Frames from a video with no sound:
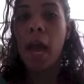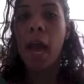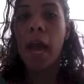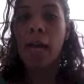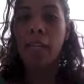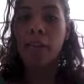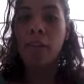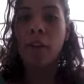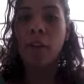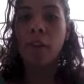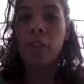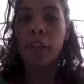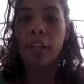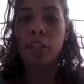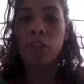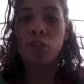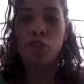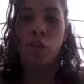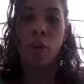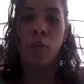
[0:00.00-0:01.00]
I thought that
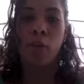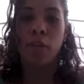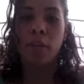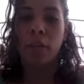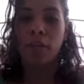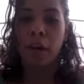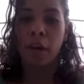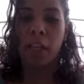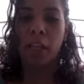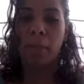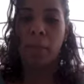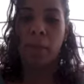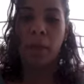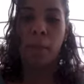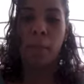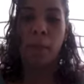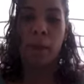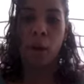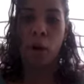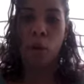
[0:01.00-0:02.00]
story would develop in a
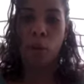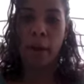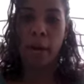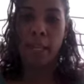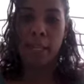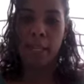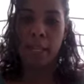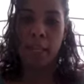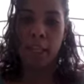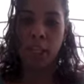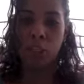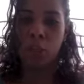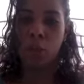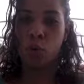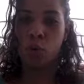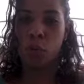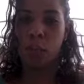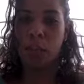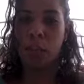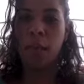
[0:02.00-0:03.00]
bigger way since they
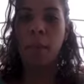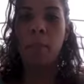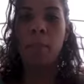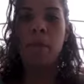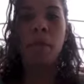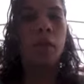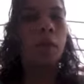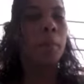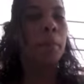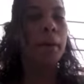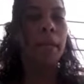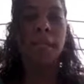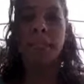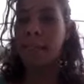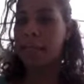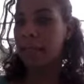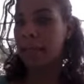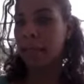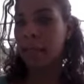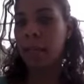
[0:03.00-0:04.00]
showed clips, but it
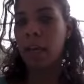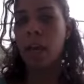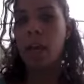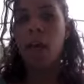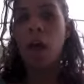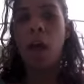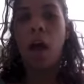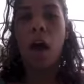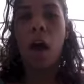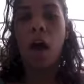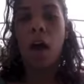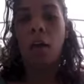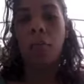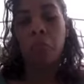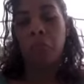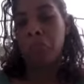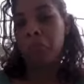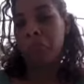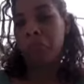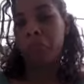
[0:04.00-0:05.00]
didn't.
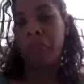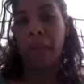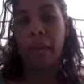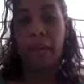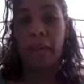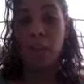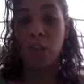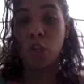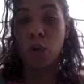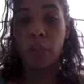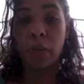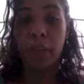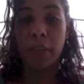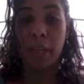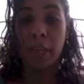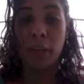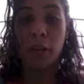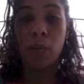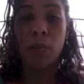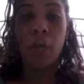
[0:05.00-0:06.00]
I guess no big
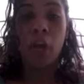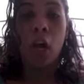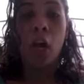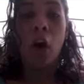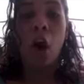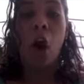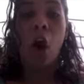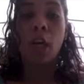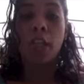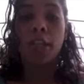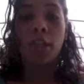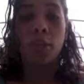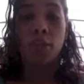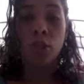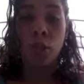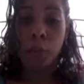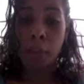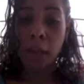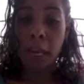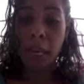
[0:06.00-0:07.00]
deal. On
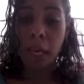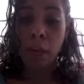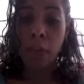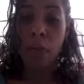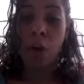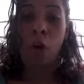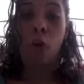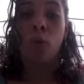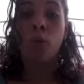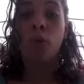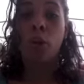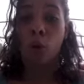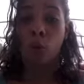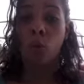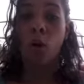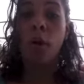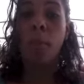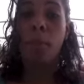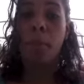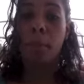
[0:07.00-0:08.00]
social media, though, there
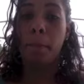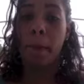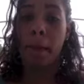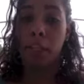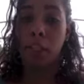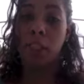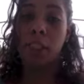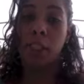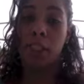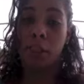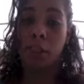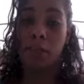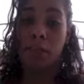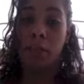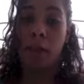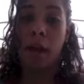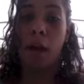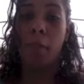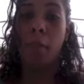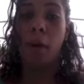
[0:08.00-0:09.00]
were mentions of
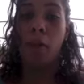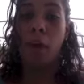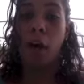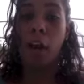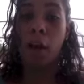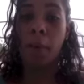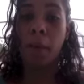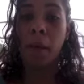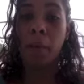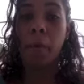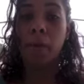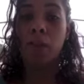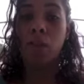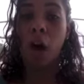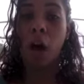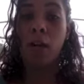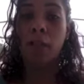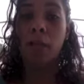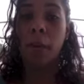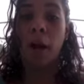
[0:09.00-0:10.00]
that. A lot of people
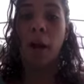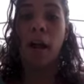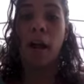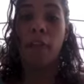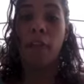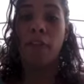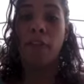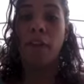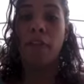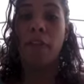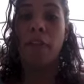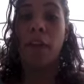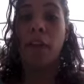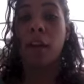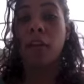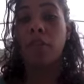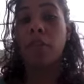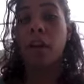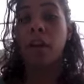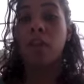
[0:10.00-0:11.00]
talked about how they think the
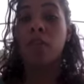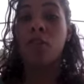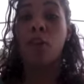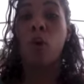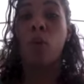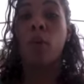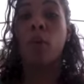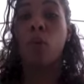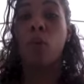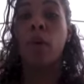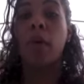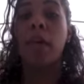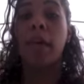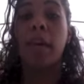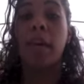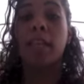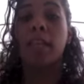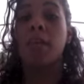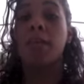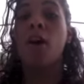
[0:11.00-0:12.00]
NFL is going
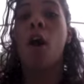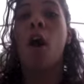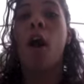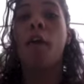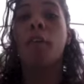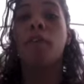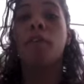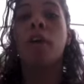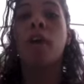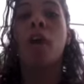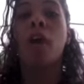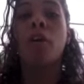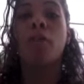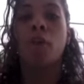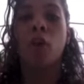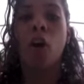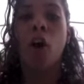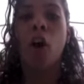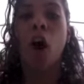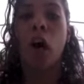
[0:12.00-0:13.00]
weak and soft
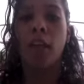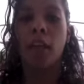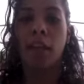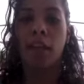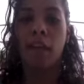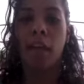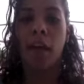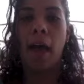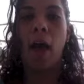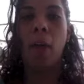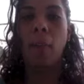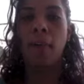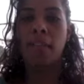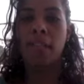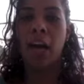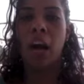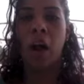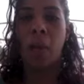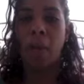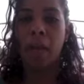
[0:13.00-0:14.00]
for calling the
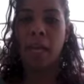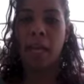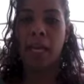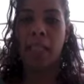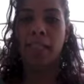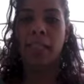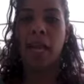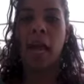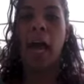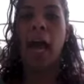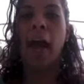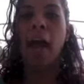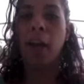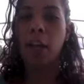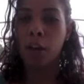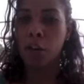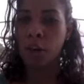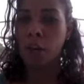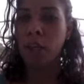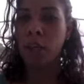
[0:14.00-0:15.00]
helmet-to-helmet hits. I
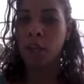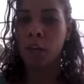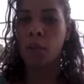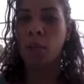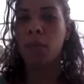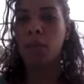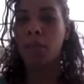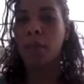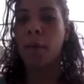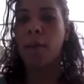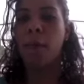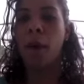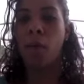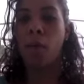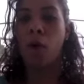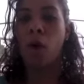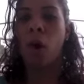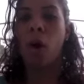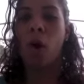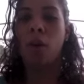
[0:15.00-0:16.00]
agree that there were some that
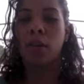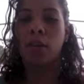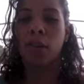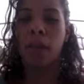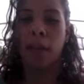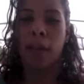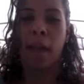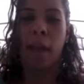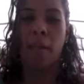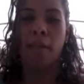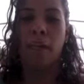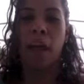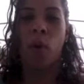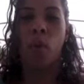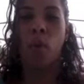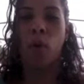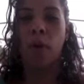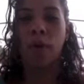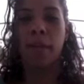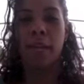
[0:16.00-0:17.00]
were called in the game that
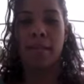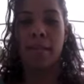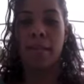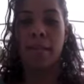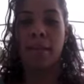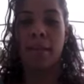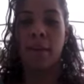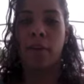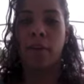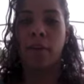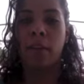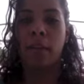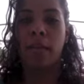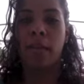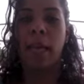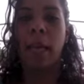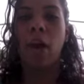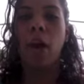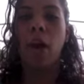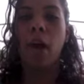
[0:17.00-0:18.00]
weren't
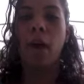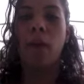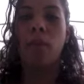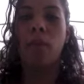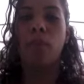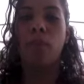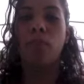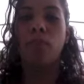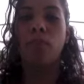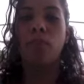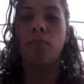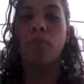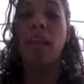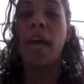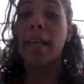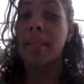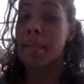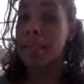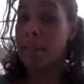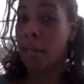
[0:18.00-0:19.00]
necessarily
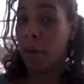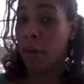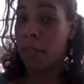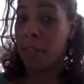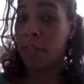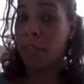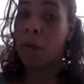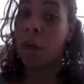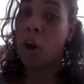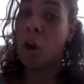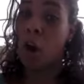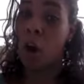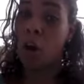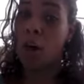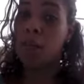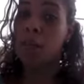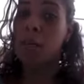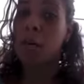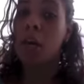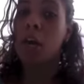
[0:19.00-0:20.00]
necessary to be
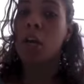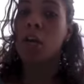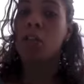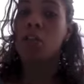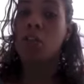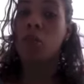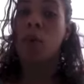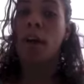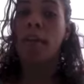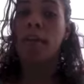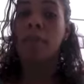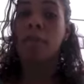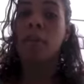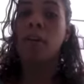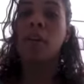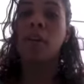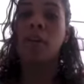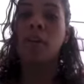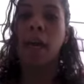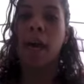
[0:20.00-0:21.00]
called. Do I
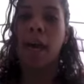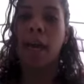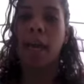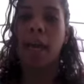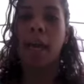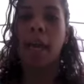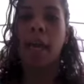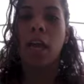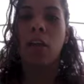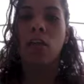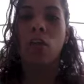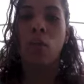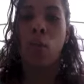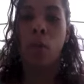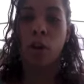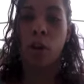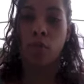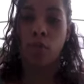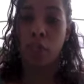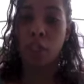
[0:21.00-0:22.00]
feel like the
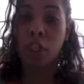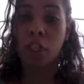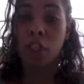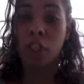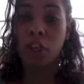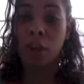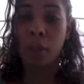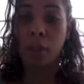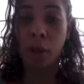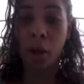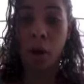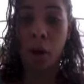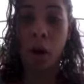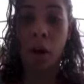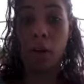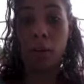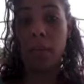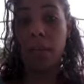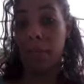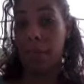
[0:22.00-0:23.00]
one on Ridley should have been
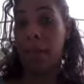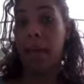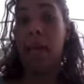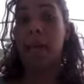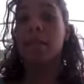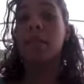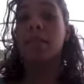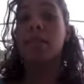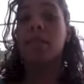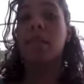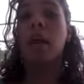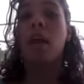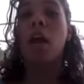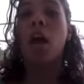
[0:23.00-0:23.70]
called? Yes.